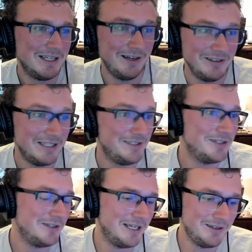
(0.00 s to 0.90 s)

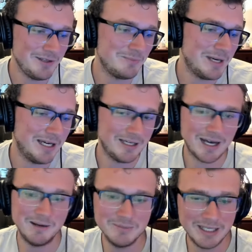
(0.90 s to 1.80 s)
Harry Mack,
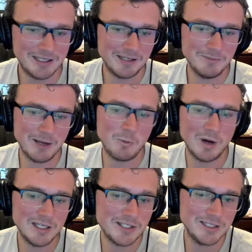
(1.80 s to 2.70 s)
I'm like
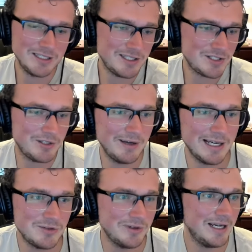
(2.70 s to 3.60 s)
watching these two
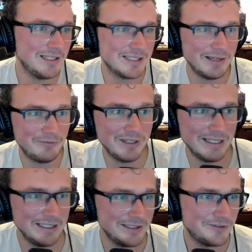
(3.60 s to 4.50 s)
guys react, and I'm
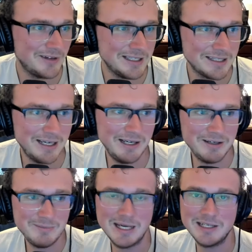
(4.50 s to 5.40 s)
forgetting the fact that
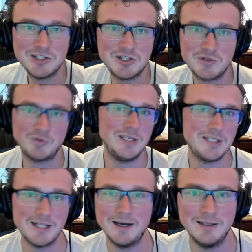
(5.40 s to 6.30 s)
Harry Mack is just
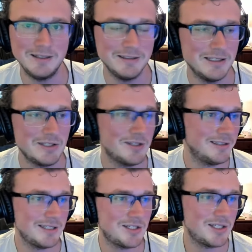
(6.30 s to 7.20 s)
freestyling this.
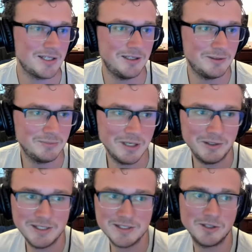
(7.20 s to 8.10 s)
Like, this isn't
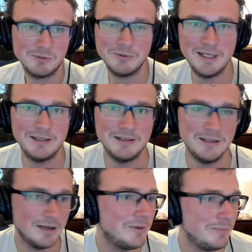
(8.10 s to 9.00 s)
a written.
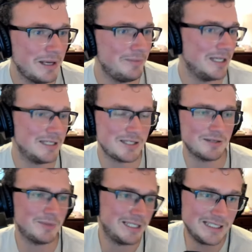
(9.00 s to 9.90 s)
I mean, maybe he had
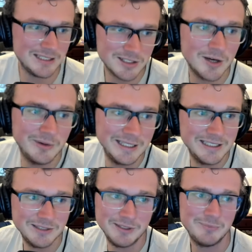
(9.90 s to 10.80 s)
some ideas going
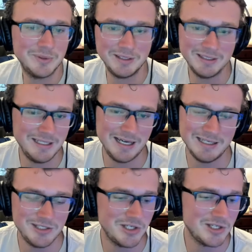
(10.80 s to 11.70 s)
into it, but yeah,
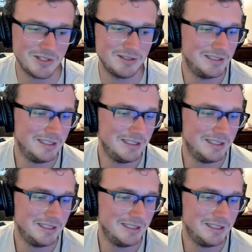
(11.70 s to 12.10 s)
he's just